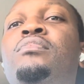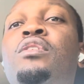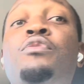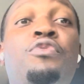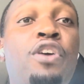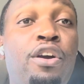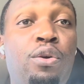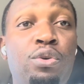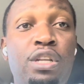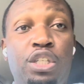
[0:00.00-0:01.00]
Very
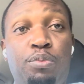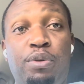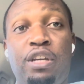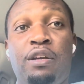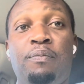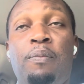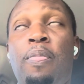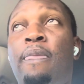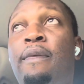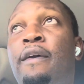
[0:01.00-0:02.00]
good display.
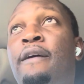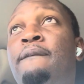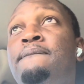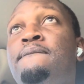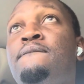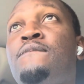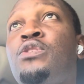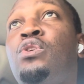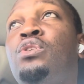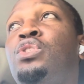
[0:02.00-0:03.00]
Yeah.
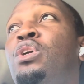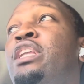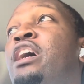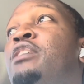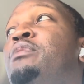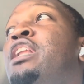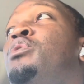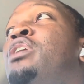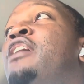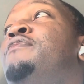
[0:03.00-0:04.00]
So Leon Bailey
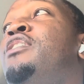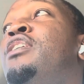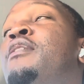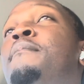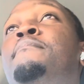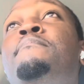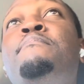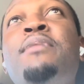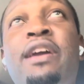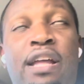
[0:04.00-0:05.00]
would have
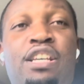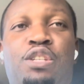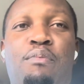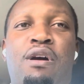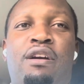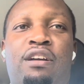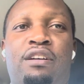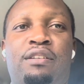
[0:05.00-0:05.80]
made his mark